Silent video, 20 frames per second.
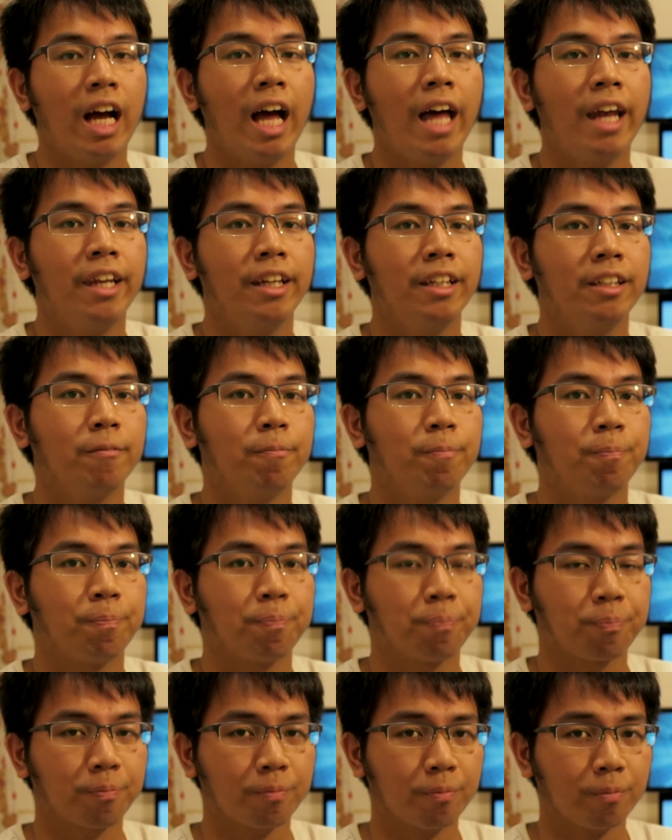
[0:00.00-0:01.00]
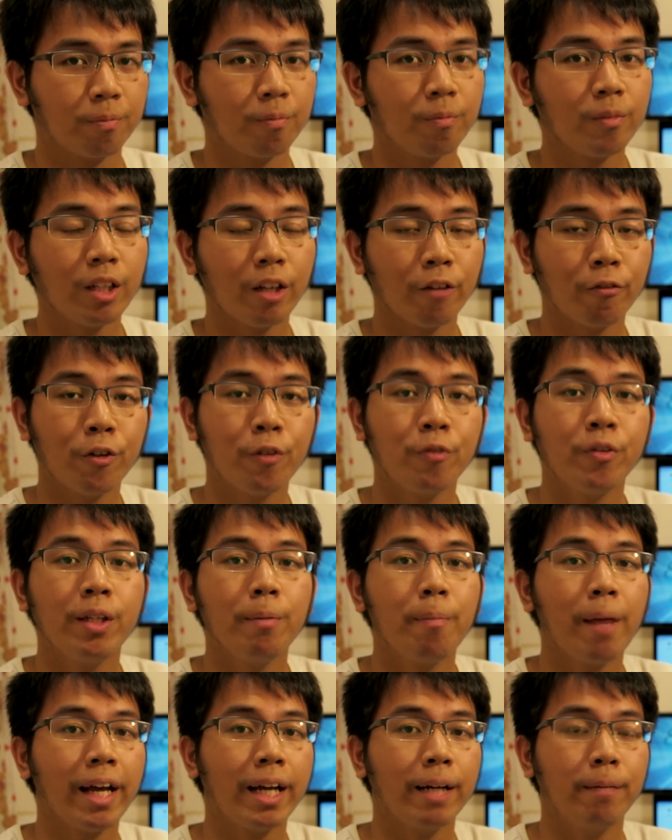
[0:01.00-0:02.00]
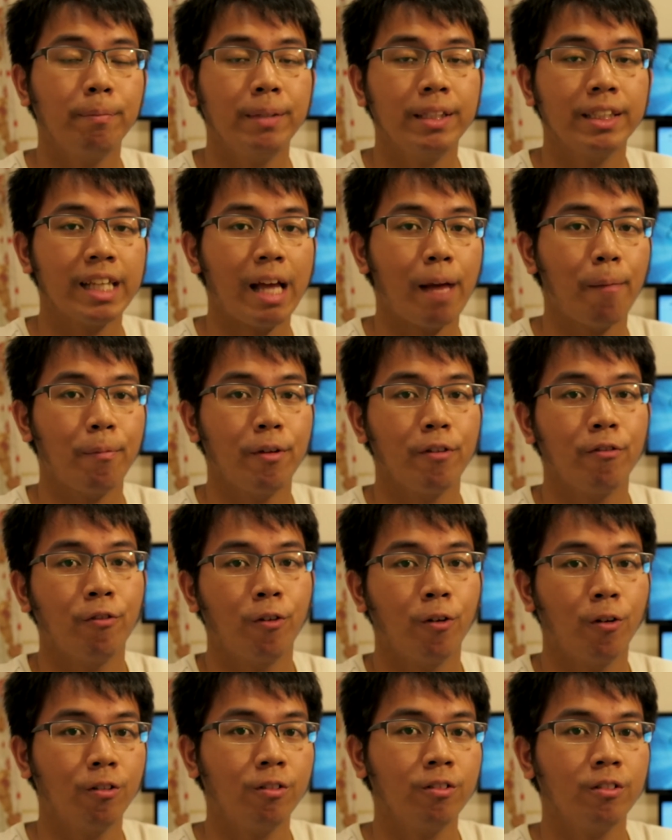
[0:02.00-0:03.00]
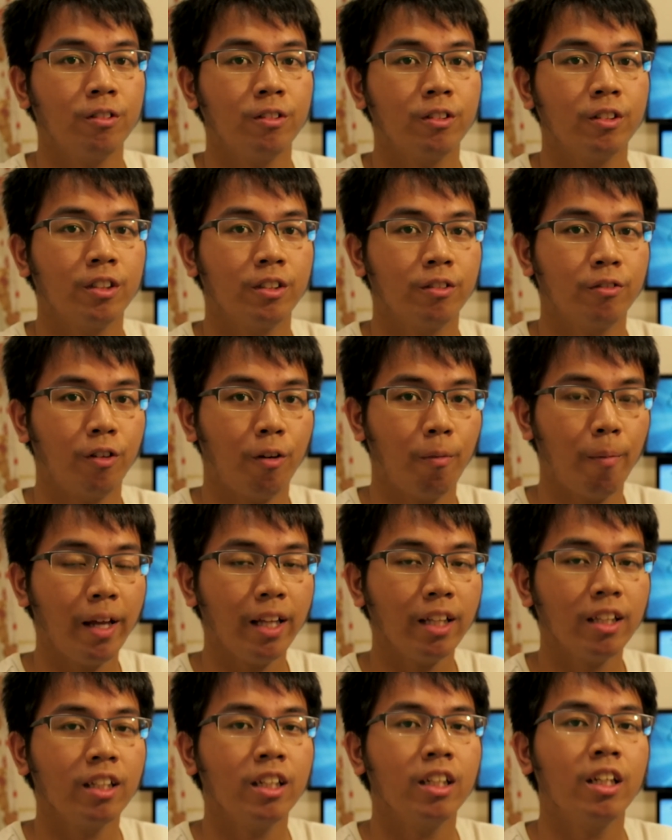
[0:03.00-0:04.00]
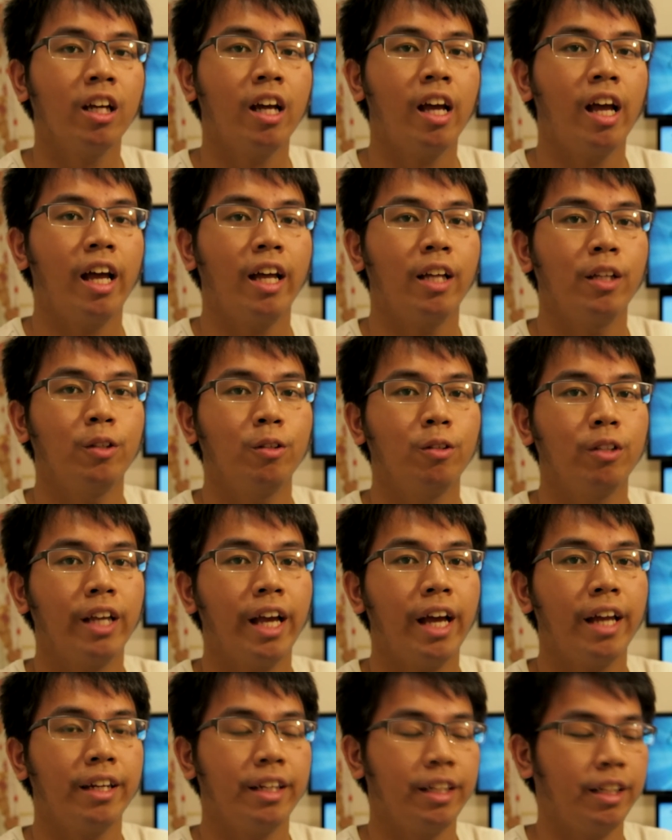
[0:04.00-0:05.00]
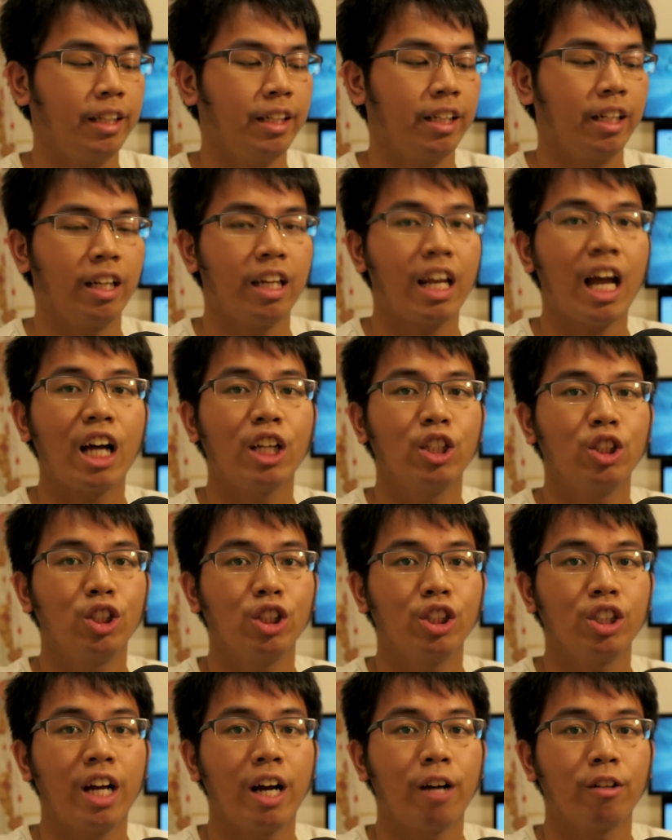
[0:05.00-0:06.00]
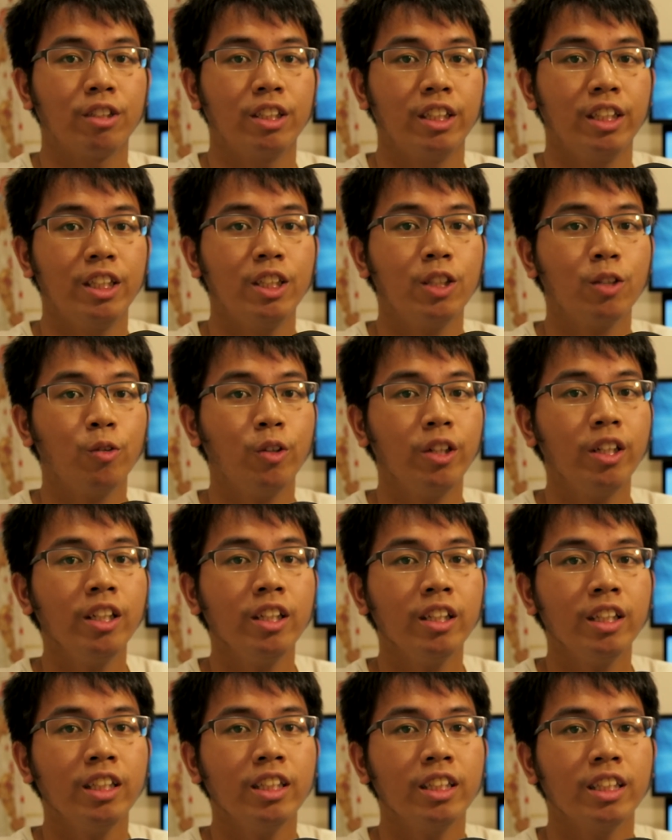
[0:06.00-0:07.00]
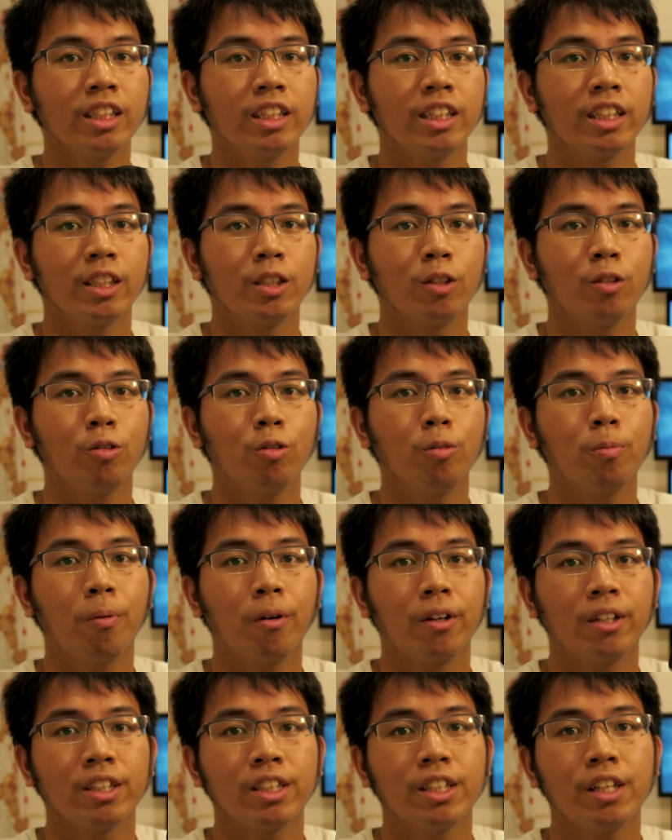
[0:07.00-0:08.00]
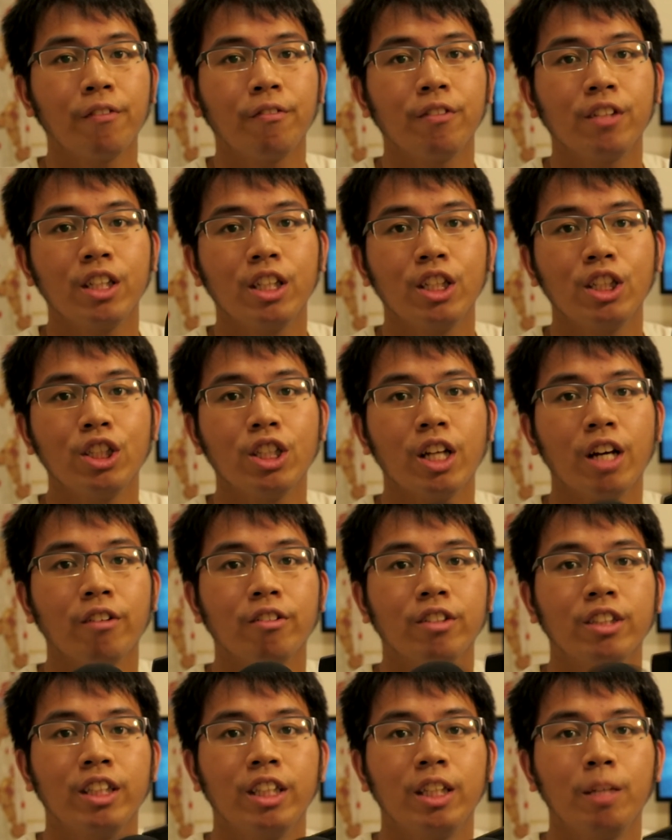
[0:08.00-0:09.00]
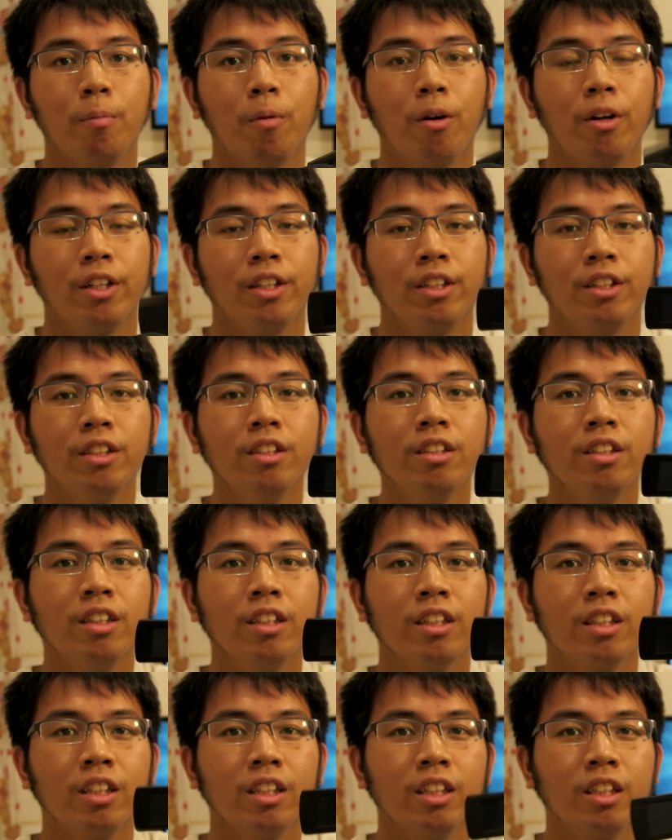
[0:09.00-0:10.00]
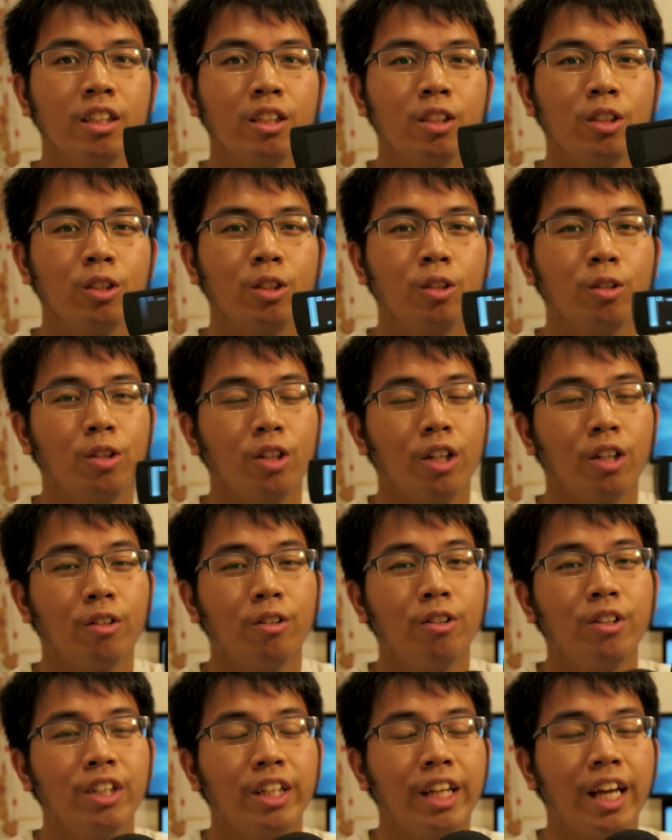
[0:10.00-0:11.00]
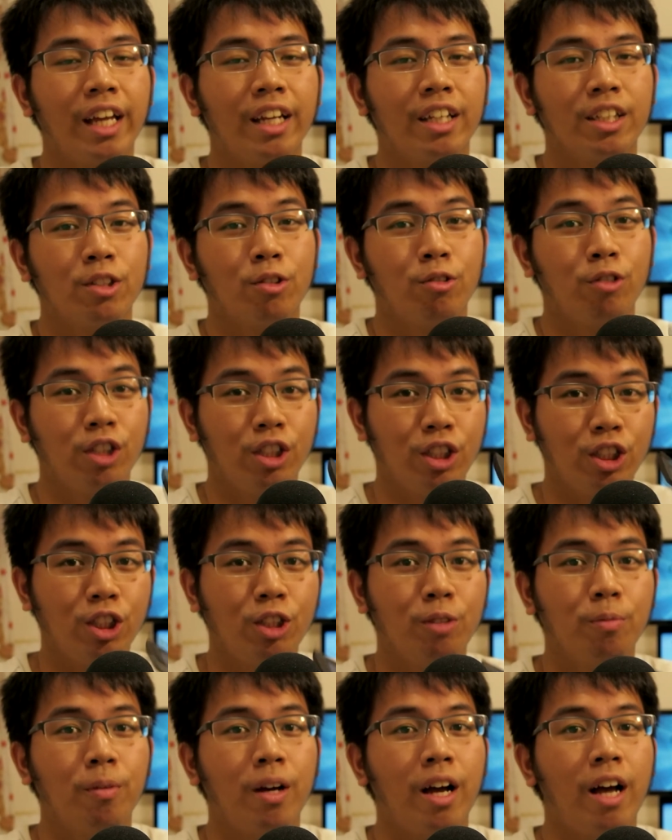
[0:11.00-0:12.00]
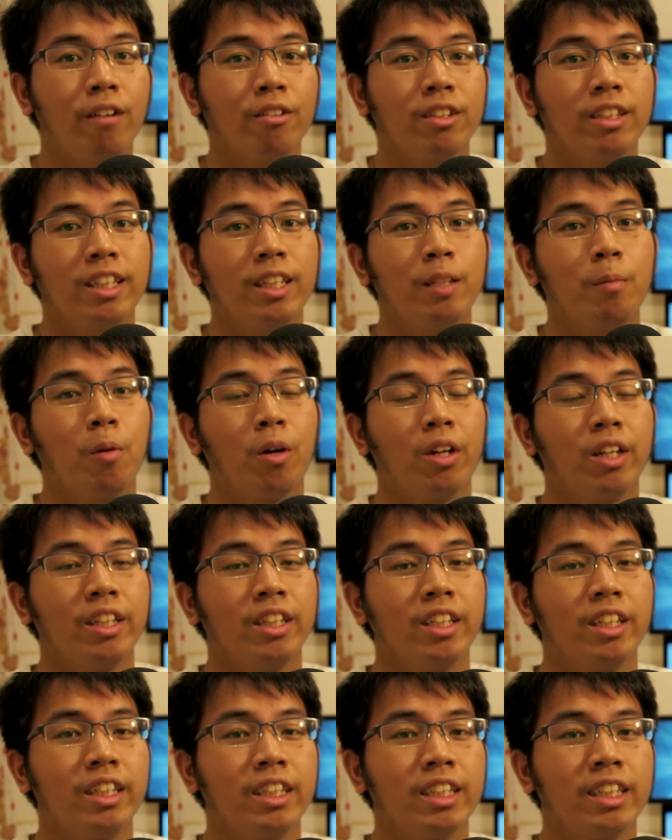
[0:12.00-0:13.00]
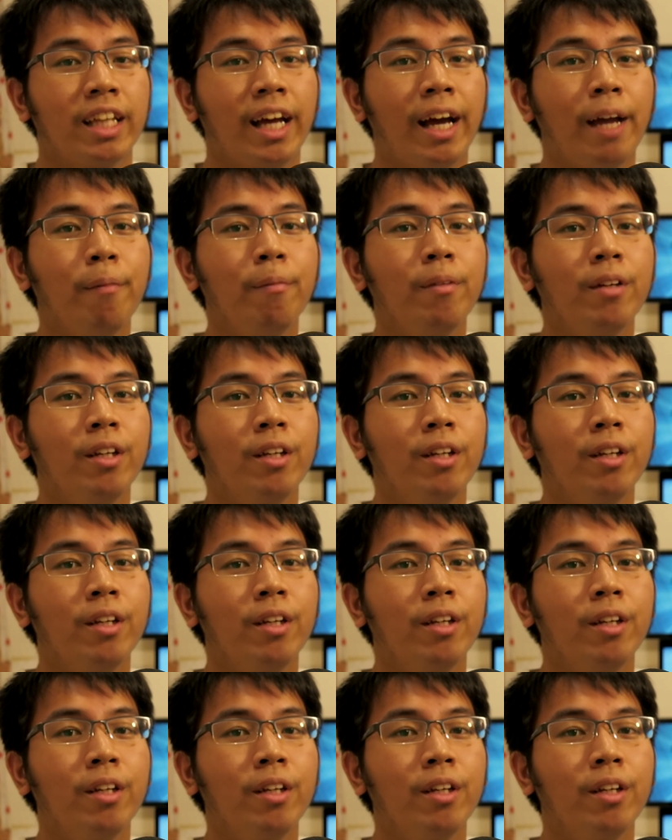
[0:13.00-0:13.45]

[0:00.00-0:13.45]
added 50 megabits MP4 format, and you get the larger LCD screen. This is a 2.7 inch LCD monitor, so you're going to get a 3-inch LCD monitor this time,